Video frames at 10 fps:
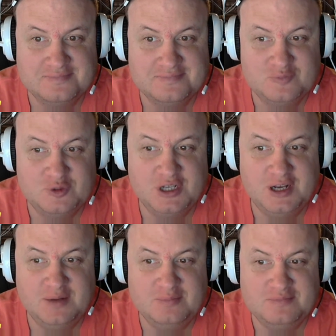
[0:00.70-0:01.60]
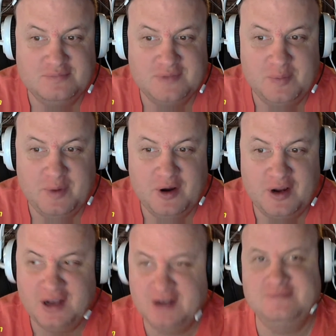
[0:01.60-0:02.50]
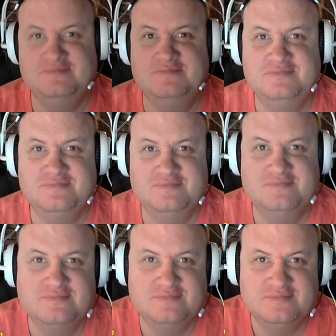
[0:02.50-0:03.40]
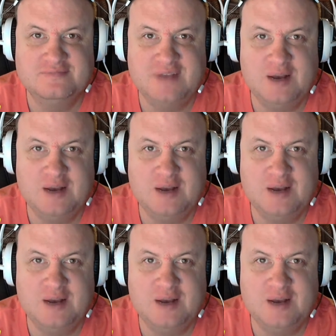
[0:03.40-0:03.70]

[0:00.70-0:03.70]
What's up, America? I'm